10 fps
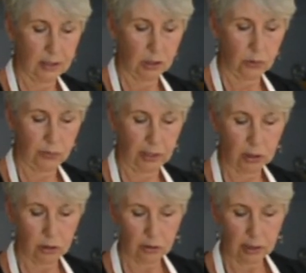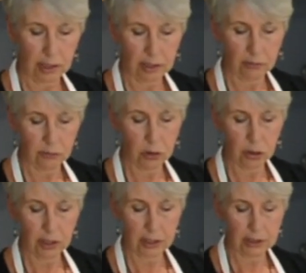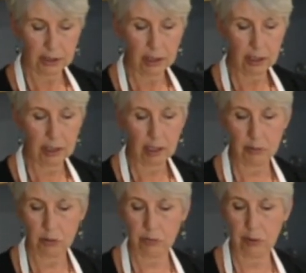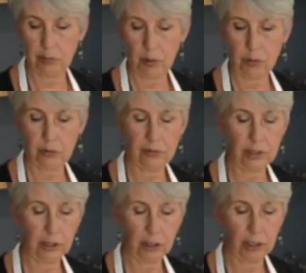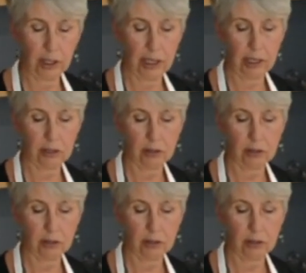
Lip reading: So we've got kind of the acidity comes from both the vinegar and